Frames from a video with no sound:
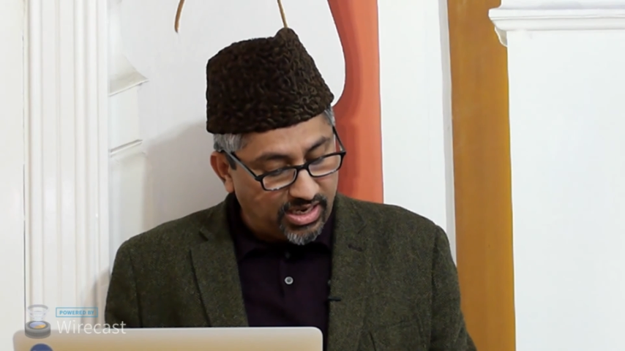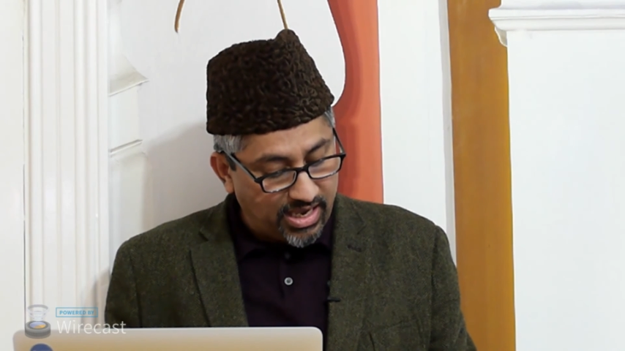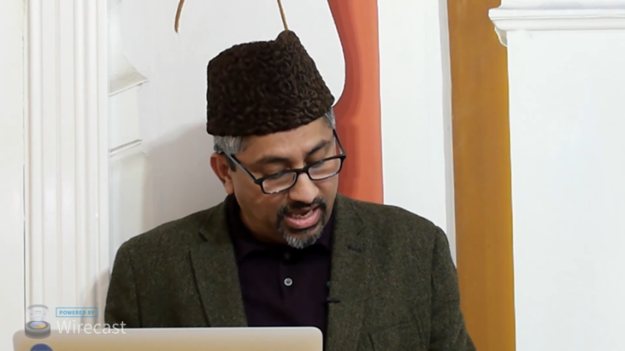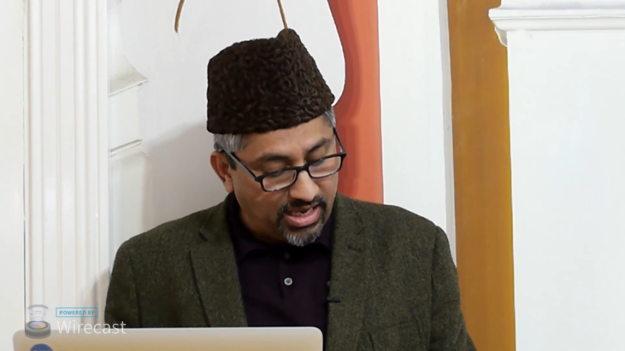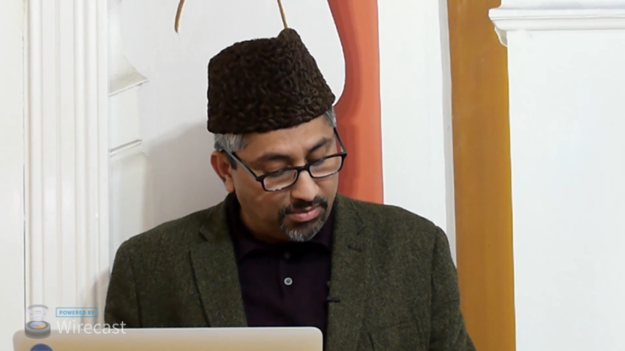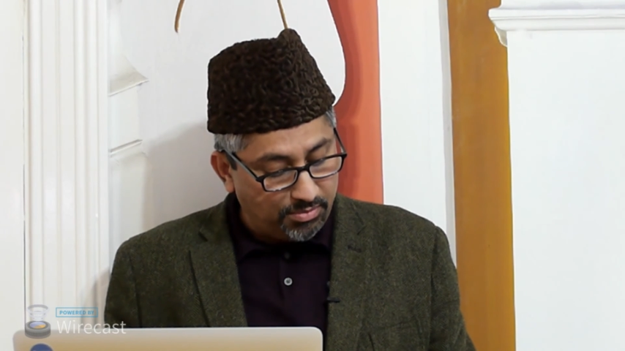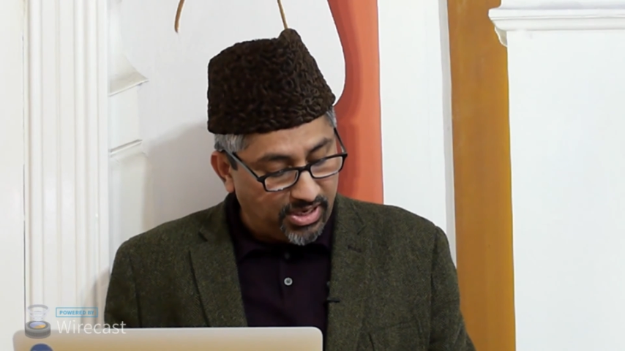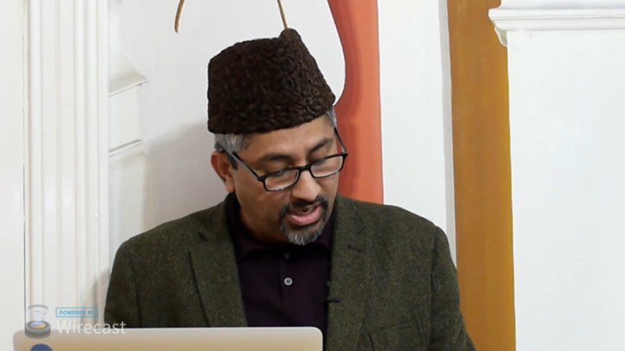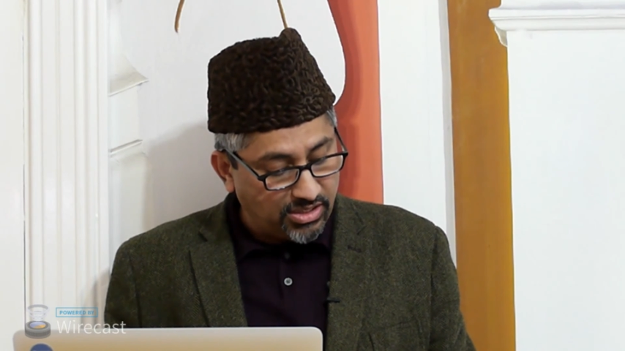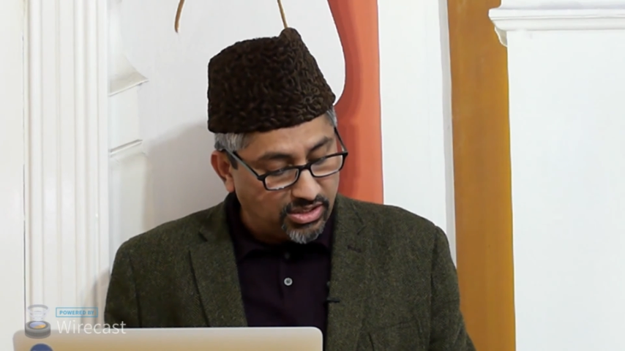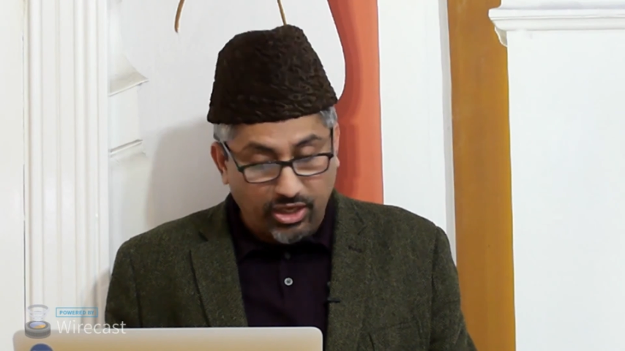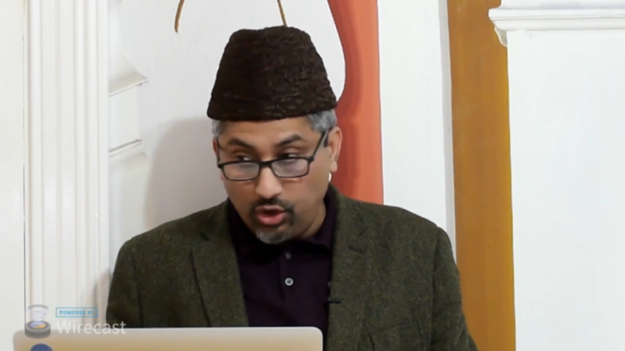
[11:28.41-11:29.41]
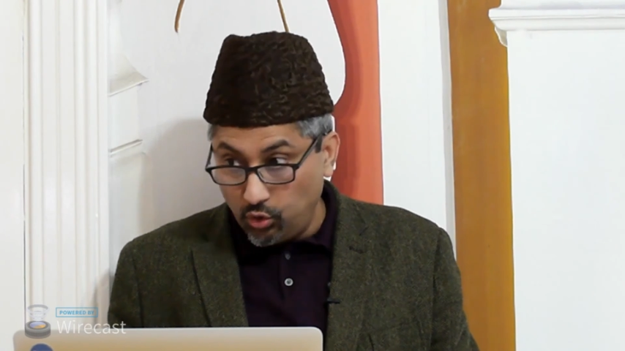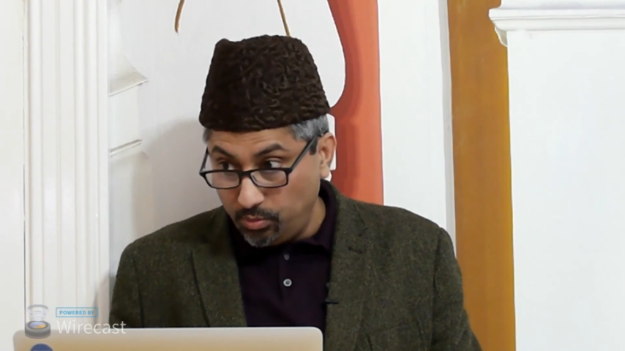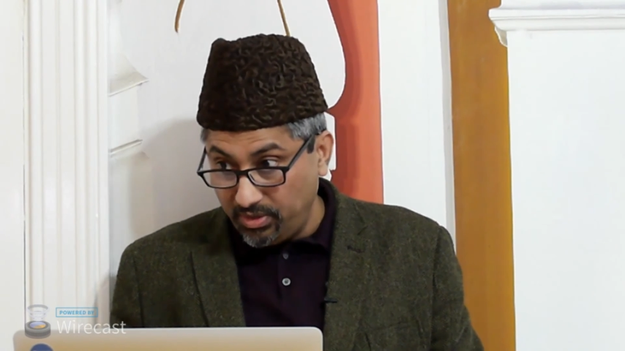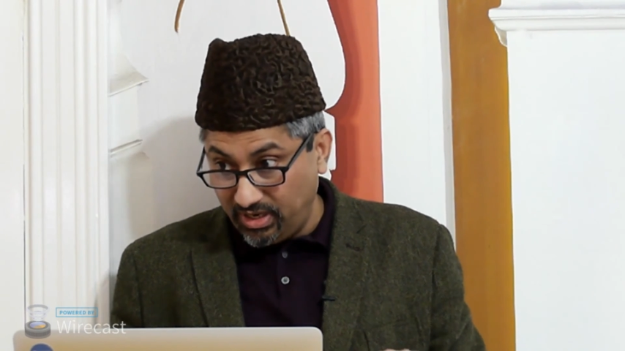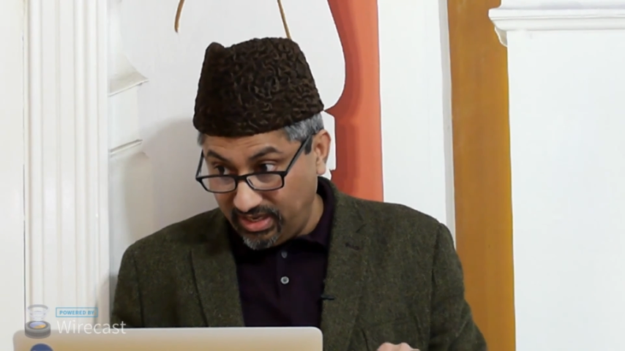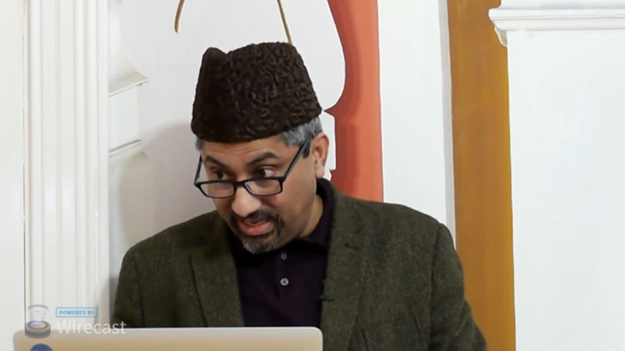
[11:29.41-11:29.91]
here means the
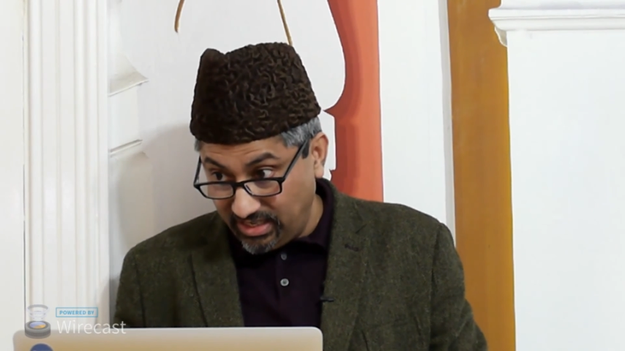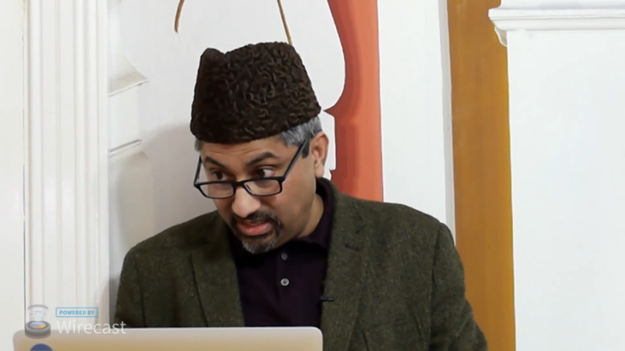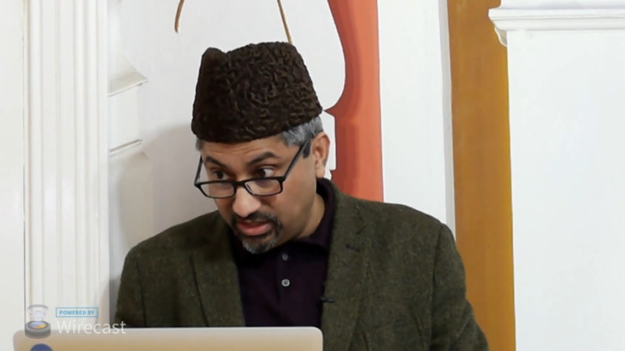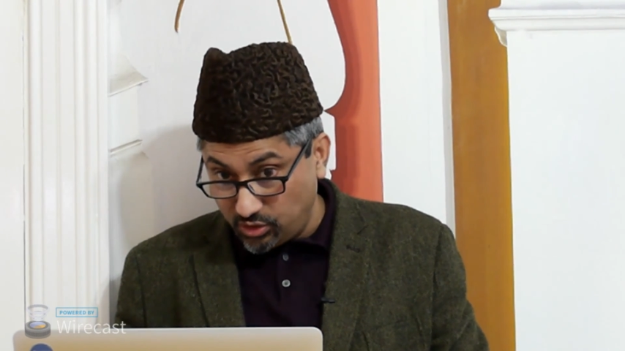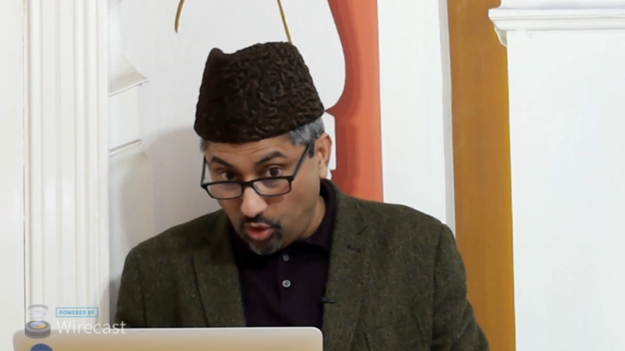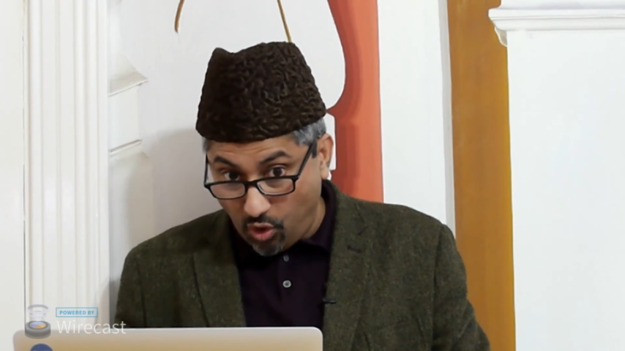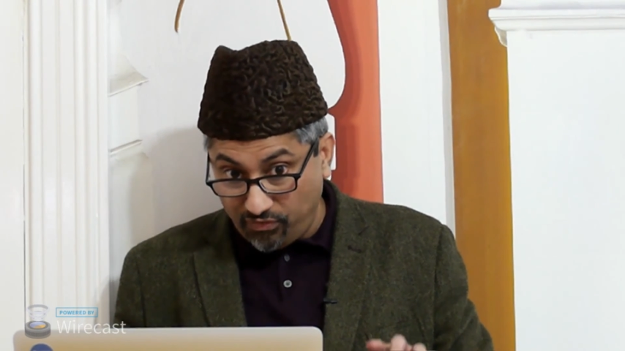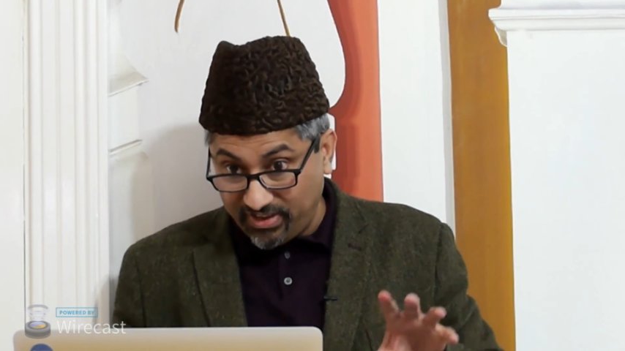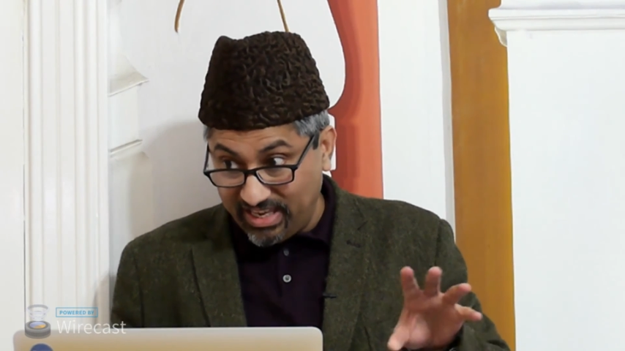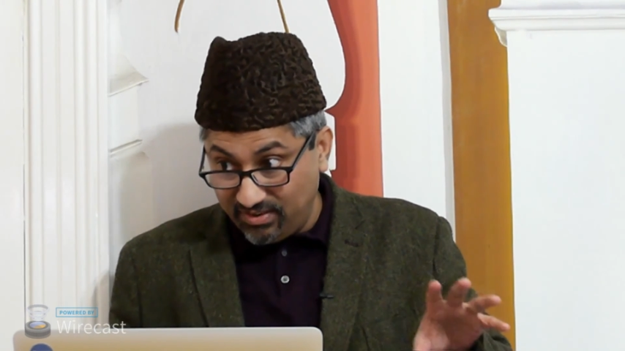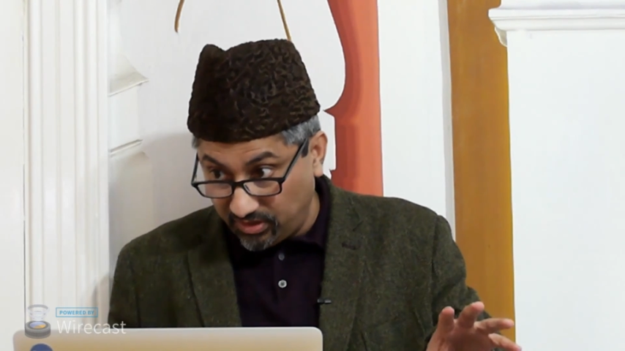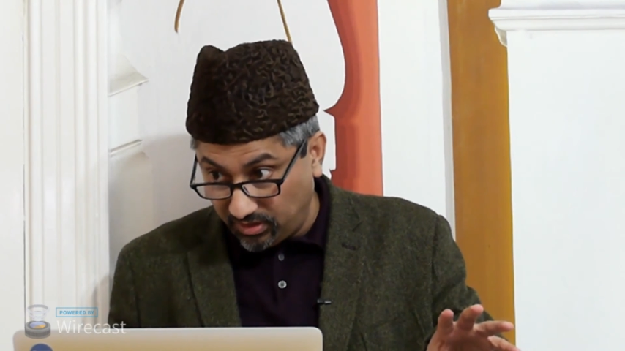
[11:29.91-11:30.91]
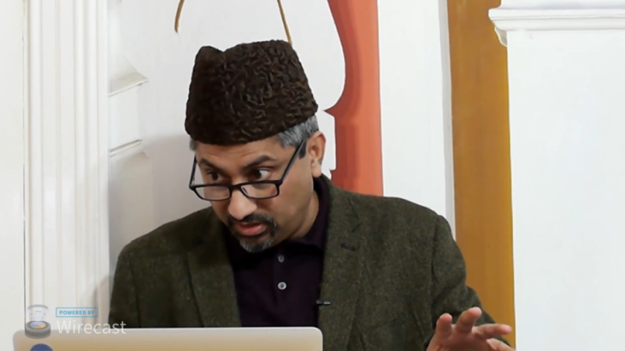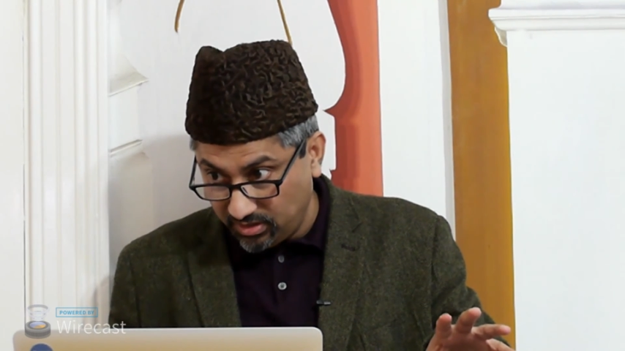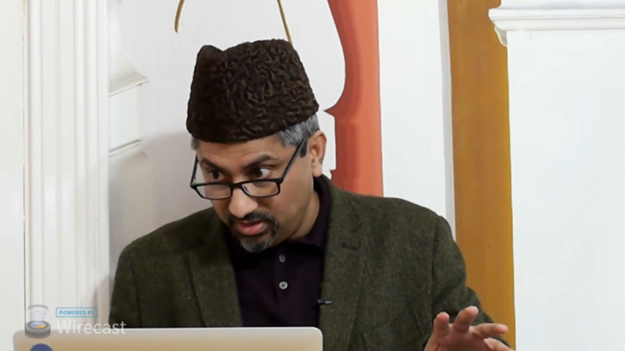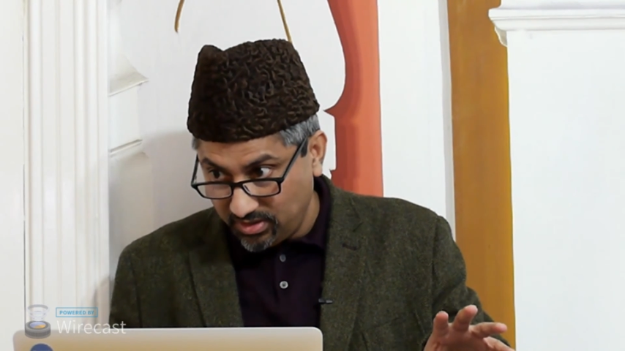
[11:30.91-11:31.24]
human leaders of evil,